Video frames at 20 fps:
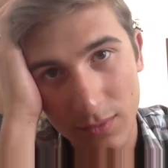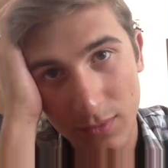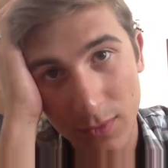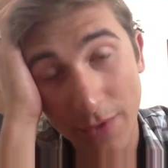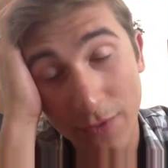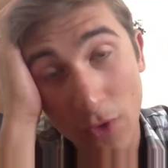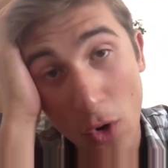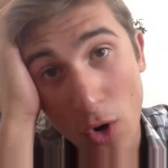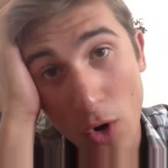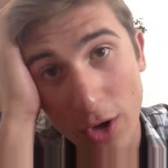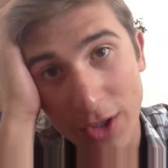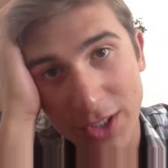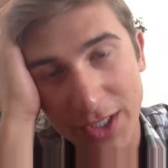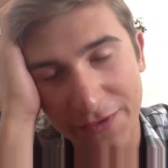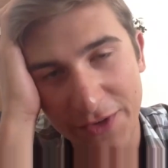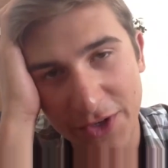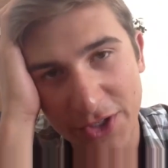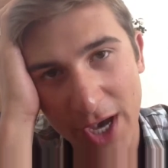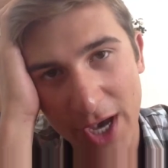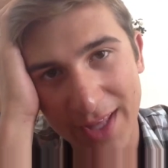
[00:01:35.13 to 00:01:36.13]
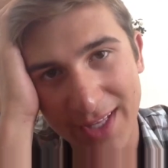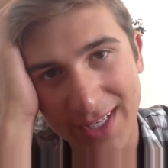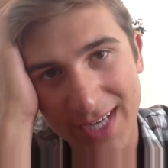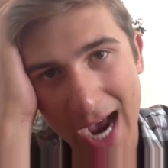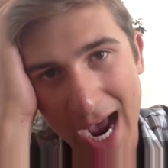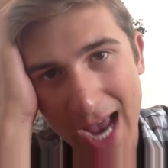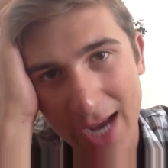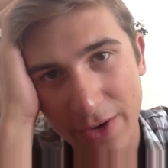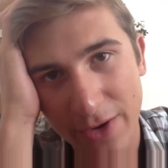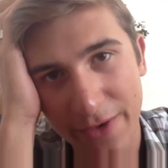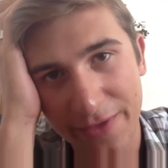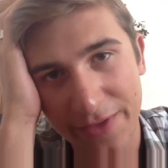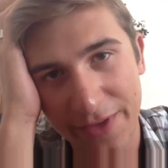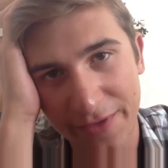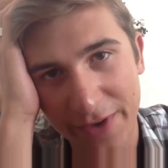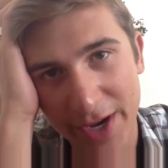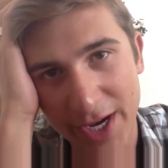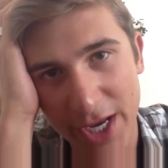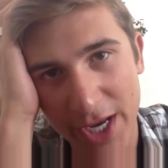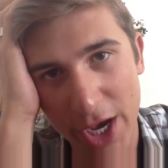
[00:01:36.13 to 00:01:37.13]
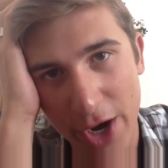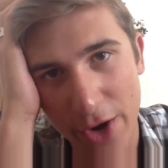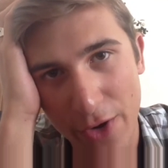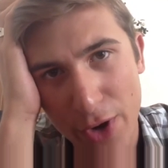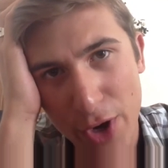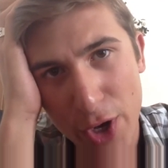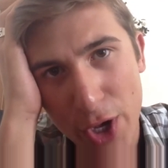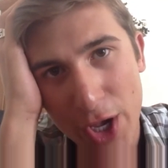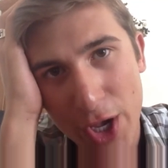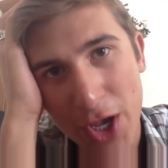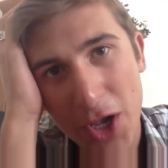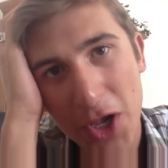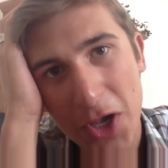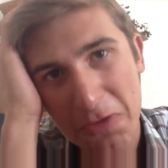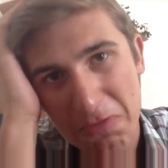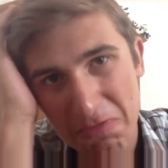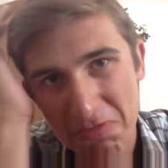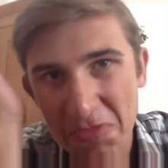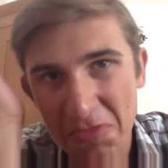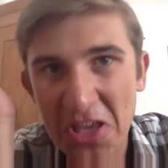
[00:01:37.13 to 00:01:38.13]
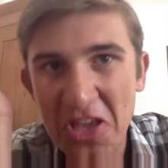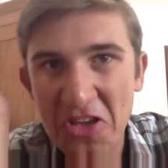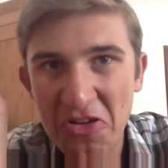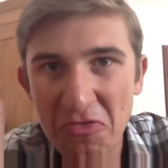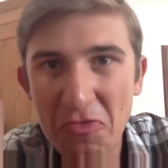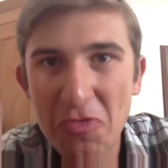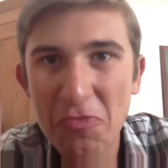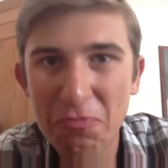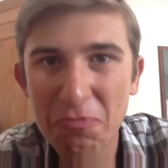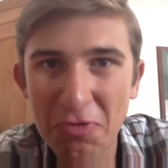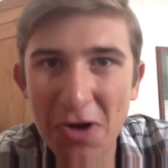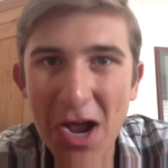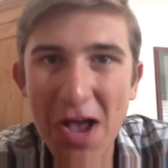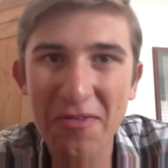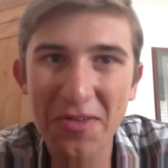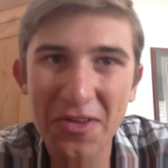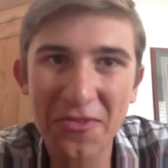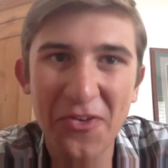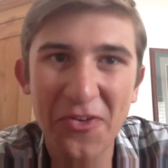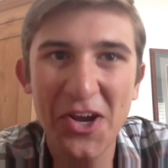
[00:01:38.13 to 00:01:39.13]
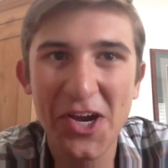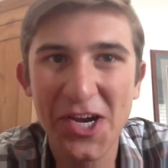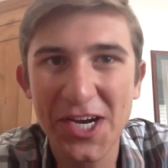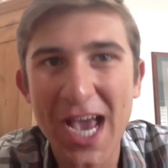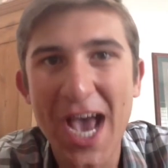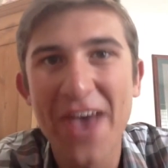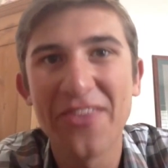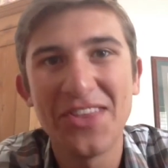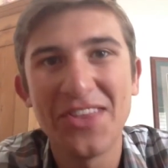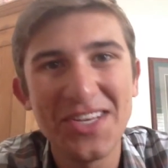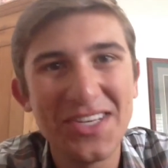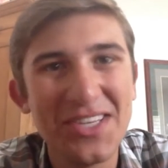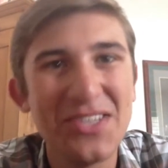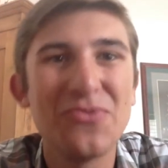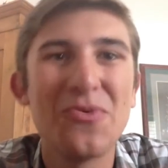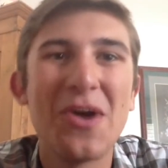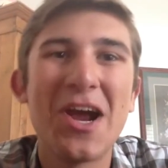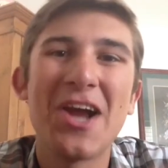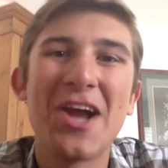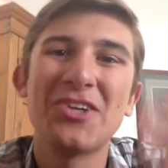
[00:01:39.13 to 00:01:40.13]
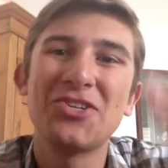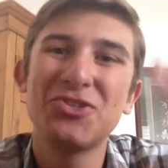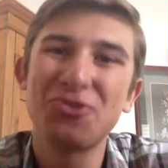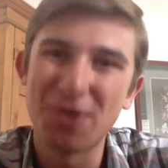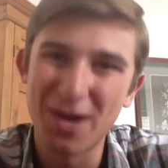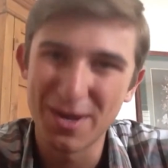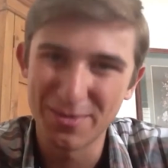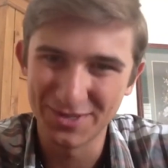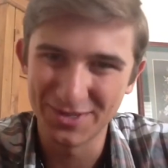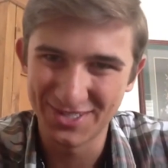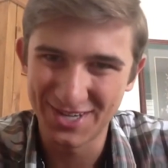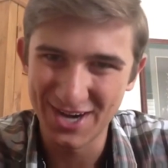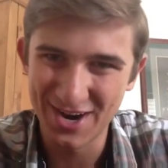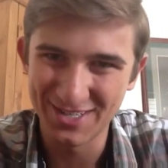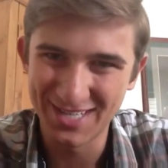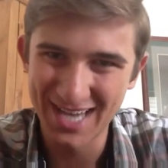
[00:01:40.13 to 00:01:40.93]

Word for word: Of course, if you saw the title of the video, you probably figured out this is where trouble starts